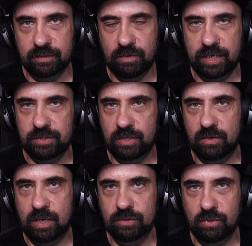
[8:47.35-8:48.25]
Okay, so
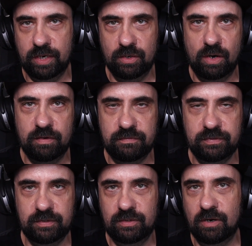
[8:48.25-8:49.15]
auto gain
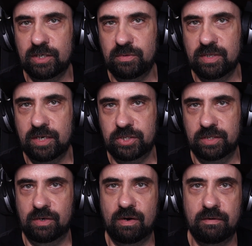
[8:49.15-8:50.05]
off, noise
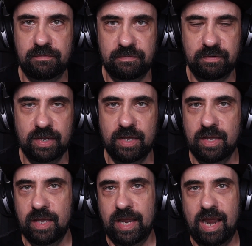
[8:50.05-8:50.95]
reduction off,
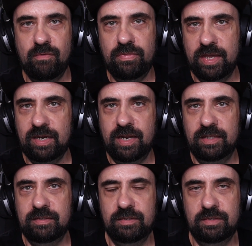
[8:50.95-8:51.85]
everything
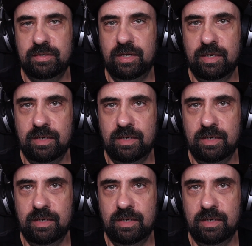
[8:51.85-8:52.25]
that it's